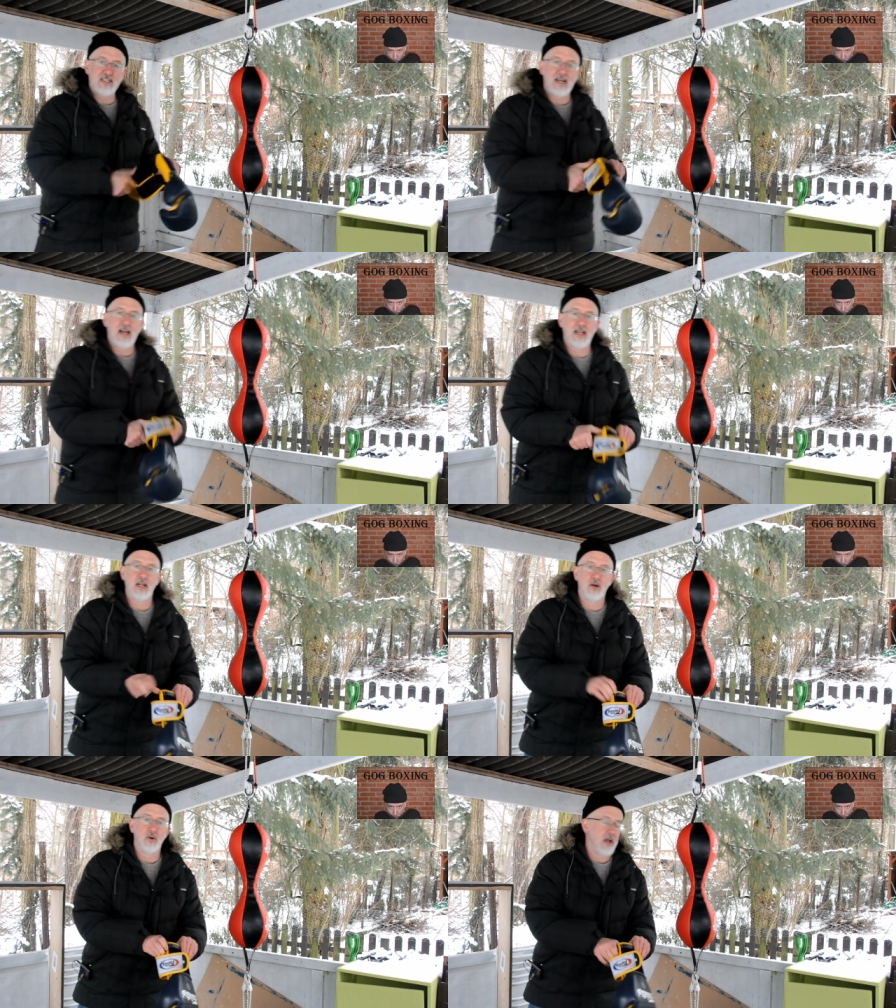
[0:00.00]
tight,
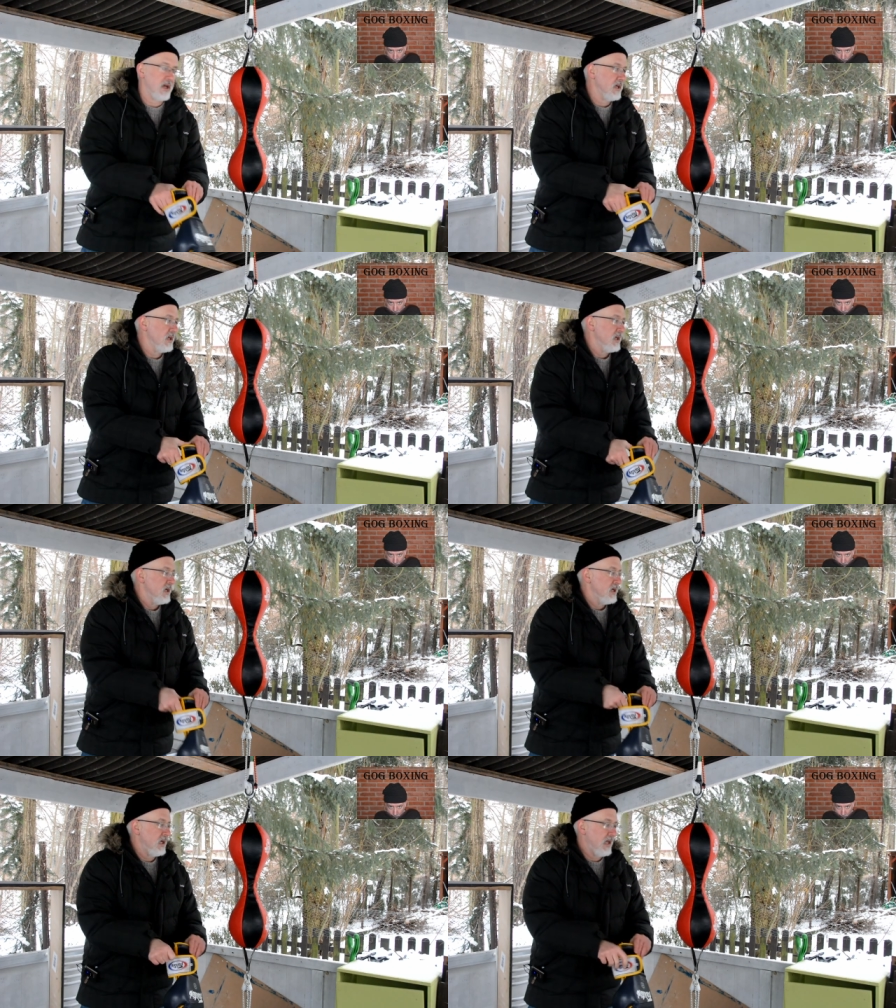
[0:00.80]
okay,
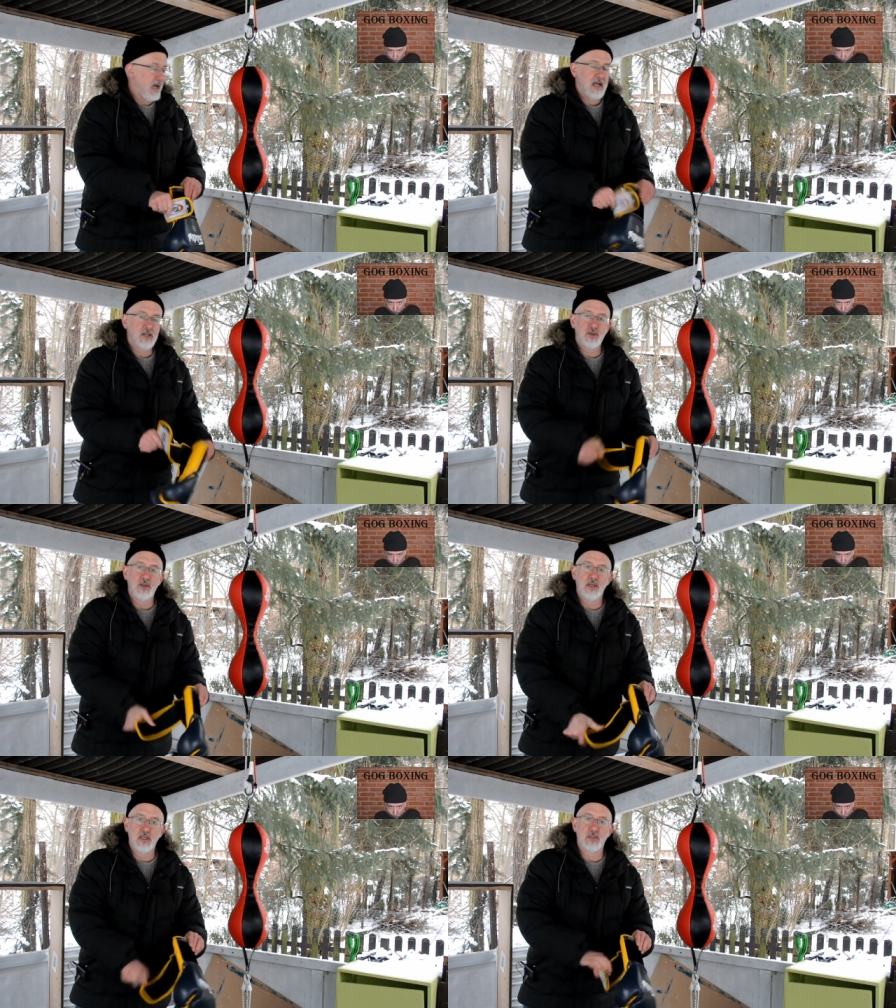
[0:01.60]
it
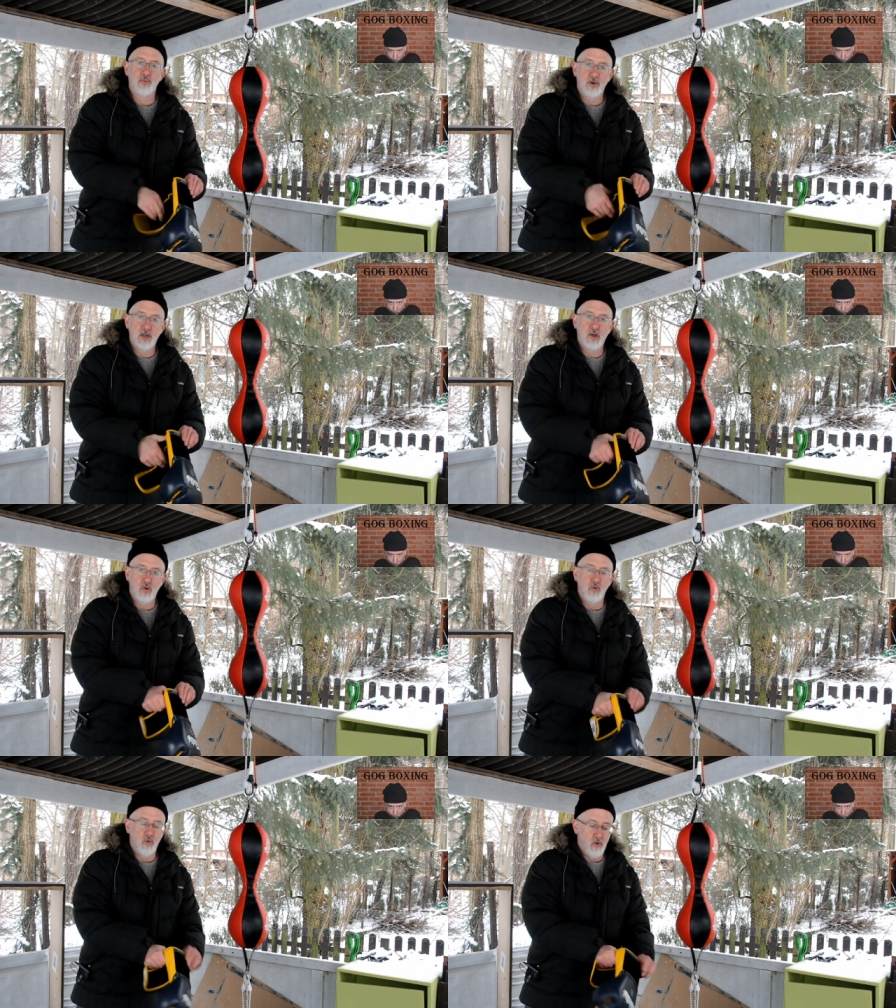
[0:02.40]
actually is pretty
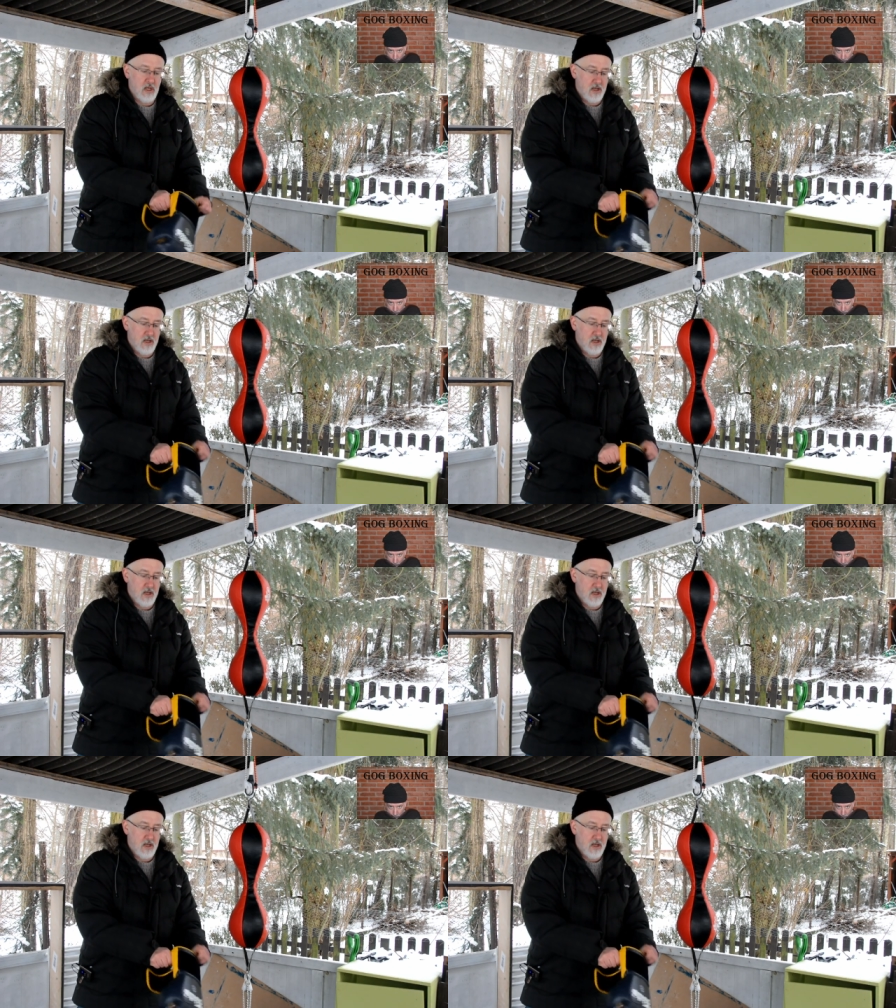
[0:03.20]
cool.